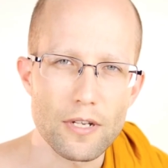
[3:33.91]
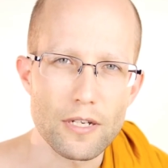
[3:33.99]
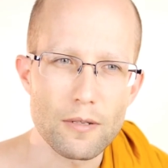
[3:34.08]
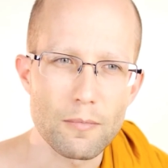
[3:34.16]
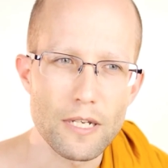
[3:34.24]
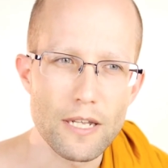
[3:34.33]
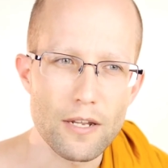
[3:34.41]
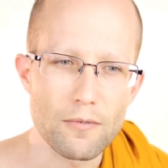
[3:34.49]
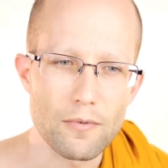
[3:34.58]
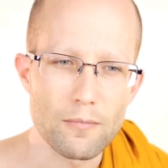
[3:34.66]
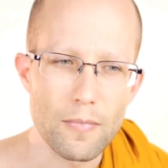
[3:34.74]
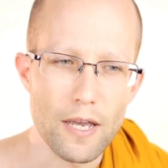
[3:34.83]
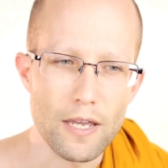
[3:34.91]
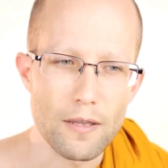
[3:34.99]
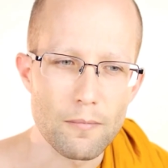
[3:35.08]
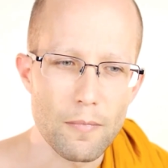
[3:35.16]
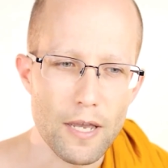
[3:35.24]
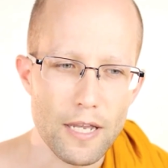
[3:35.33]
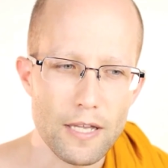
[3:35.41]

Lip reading: It can be done by